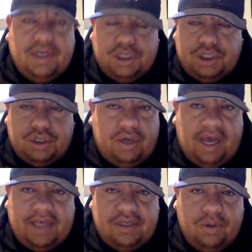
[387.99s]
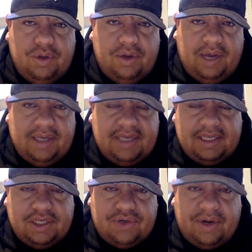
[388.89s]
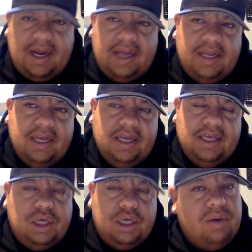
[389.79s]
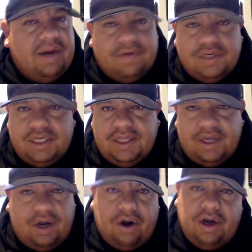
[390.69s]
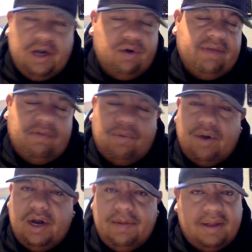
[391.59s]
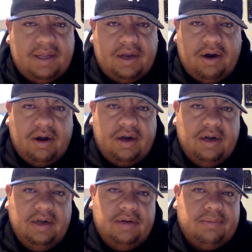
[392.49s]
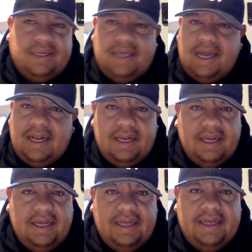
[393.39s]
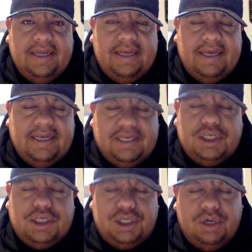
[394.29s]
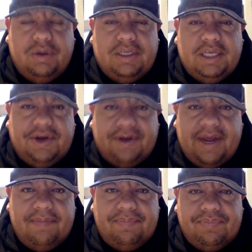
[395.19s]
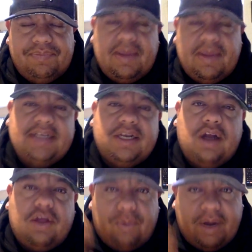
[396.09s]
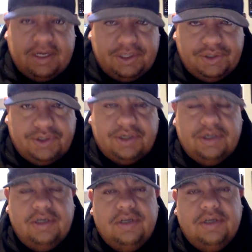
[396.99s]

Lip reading: Just so you guys know, when you guys get this trade line, you never see the card. Don't even worry about the card. Pretend just know it's in your name as an authorized user.